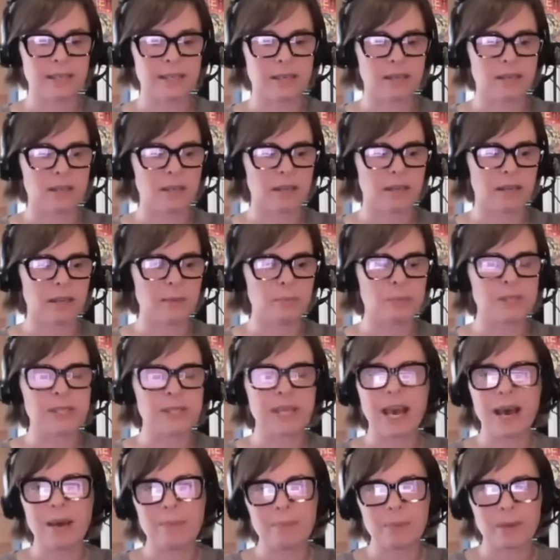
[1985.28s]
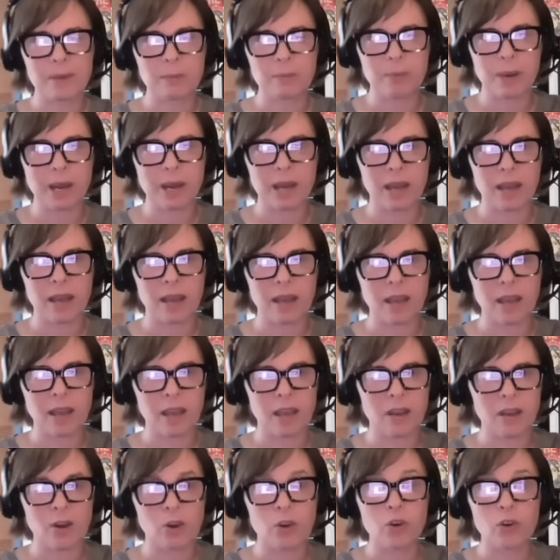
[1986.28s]
eclipse happened by
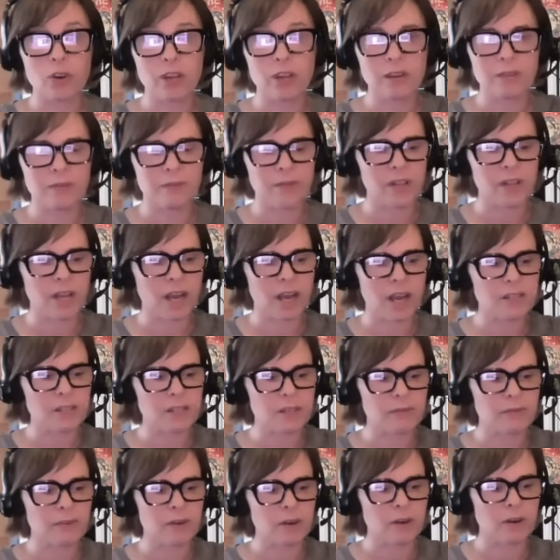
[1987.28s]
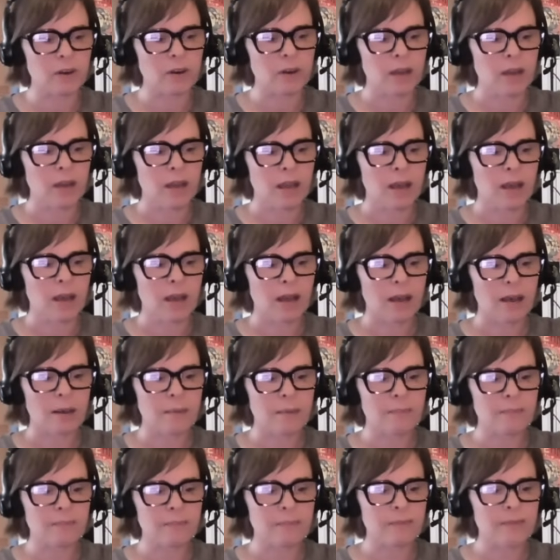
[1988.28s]
a Greek philosopher,
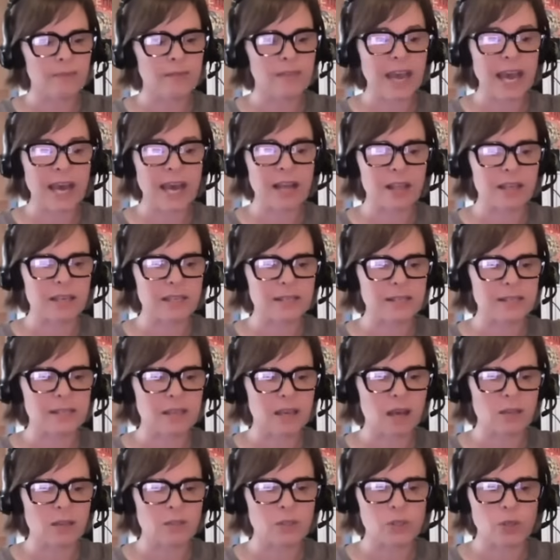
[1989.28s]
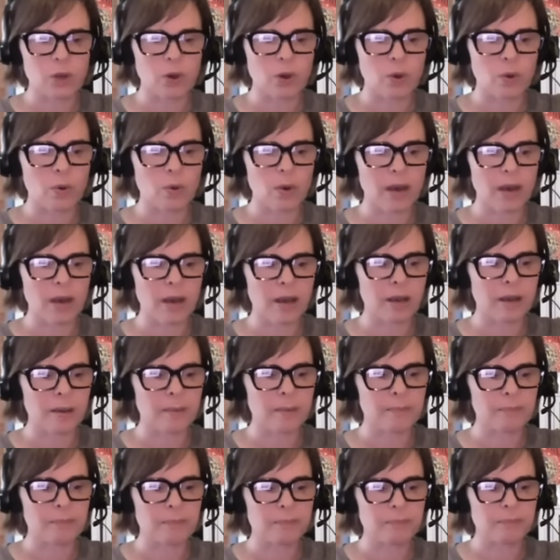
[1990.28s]
um, Thales, also
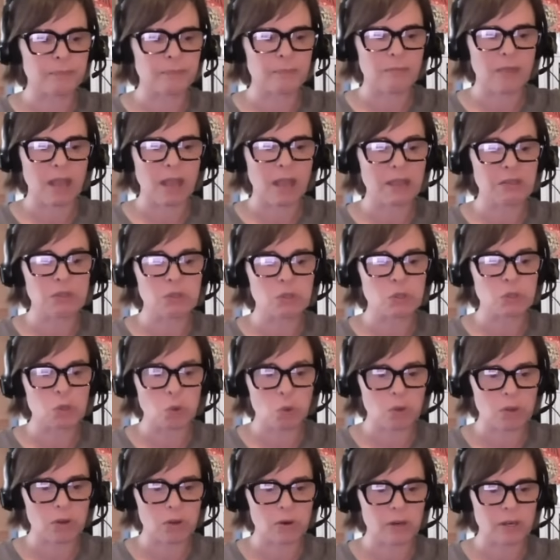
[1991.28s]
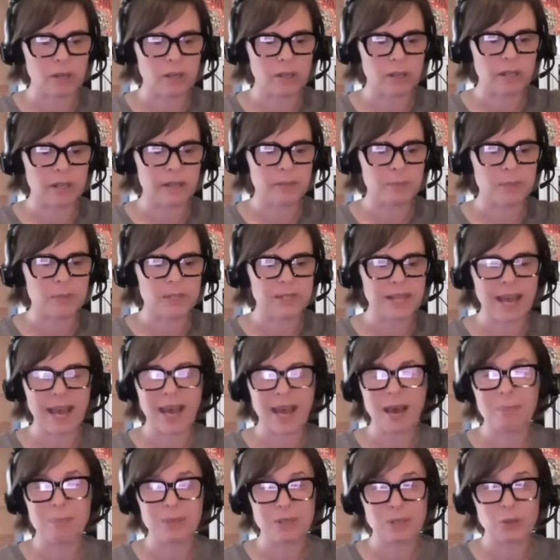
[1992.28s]
um, a solar eclipse that
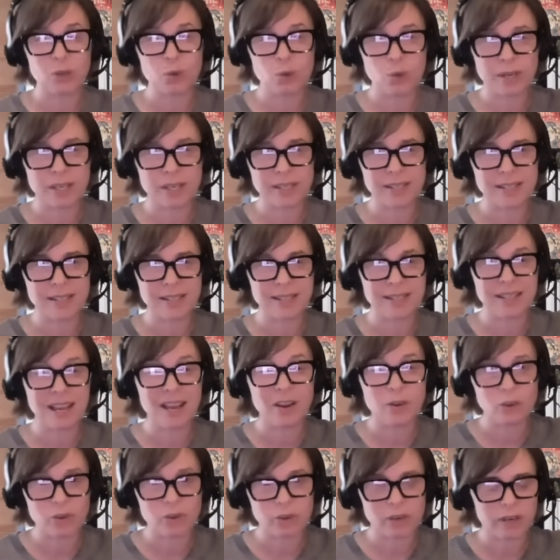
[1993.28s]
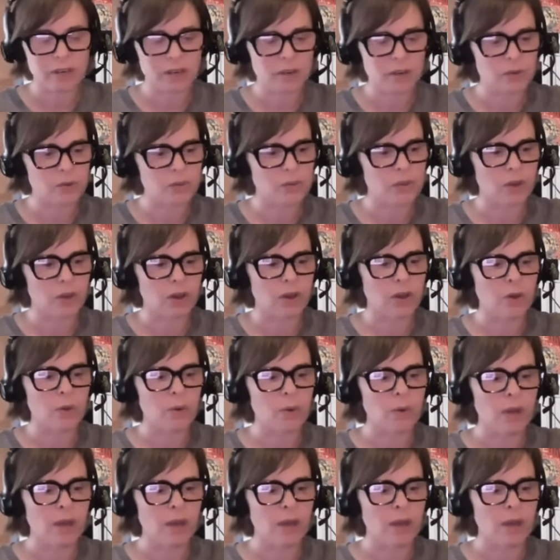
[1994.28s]
happened 2600 years ago.